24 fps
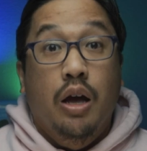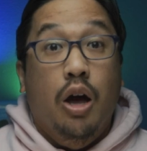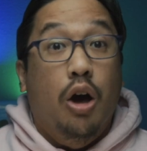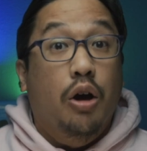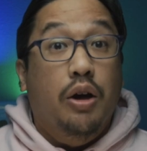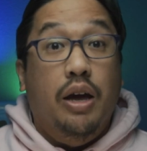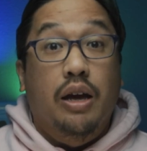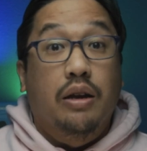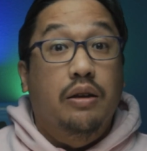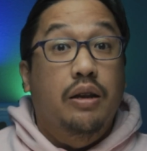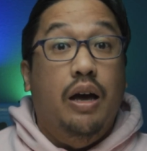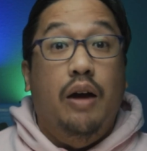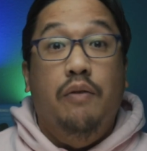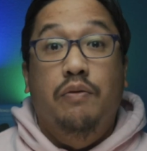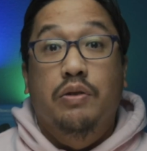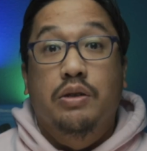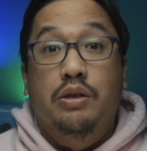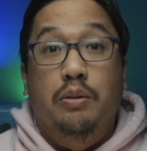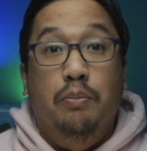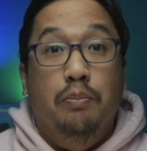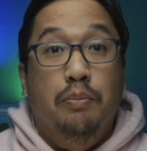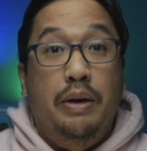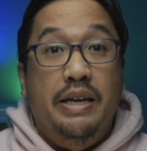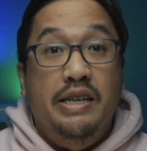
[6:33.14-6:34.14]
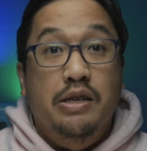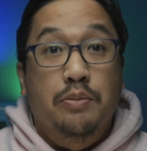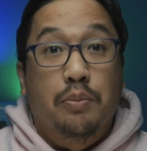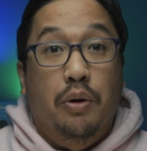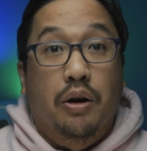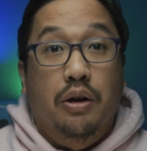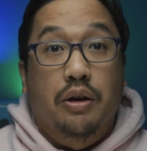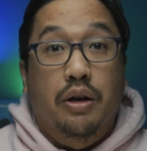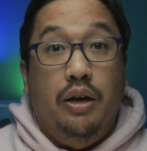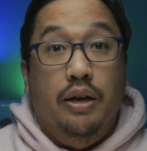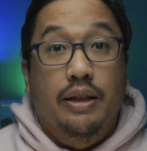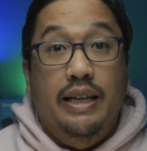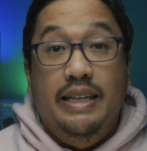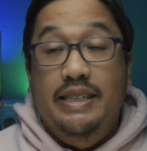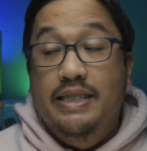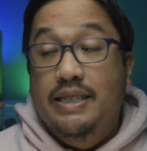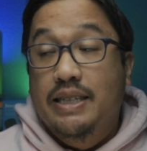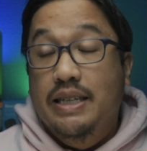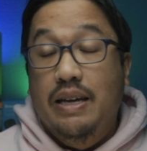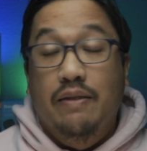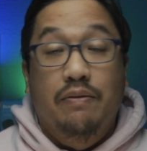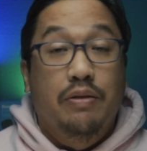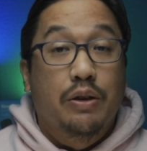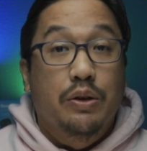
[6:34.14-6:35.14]
Okay, time for some benchmarking. Let's
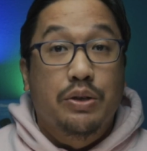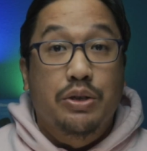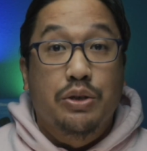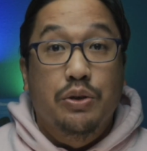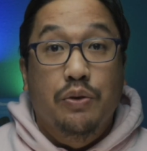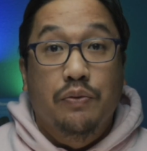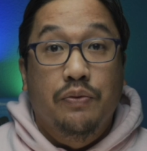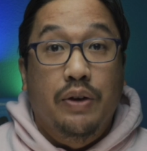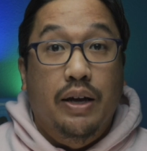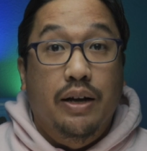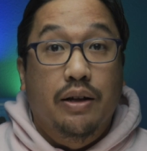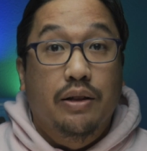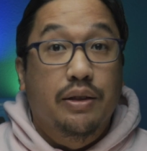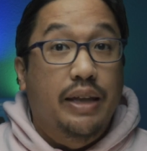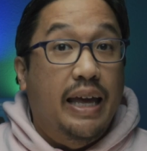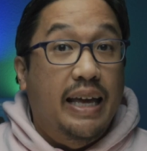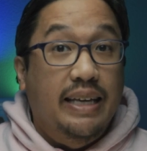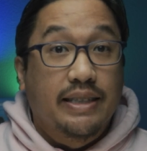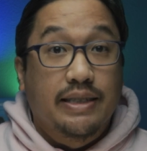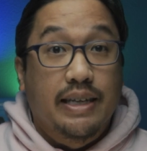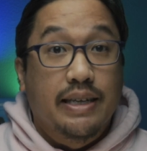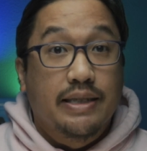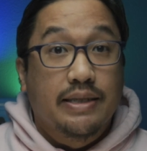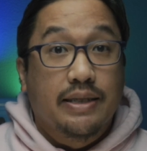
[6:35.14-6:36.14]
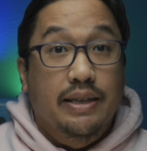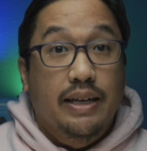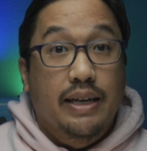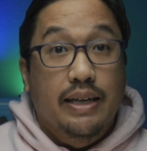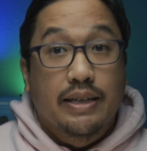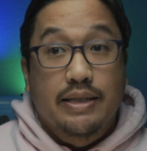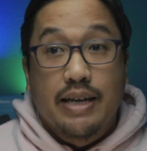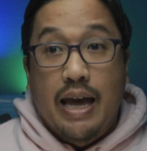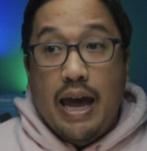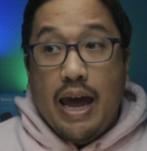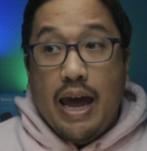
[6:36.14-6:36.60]
see if those newfangled SSDs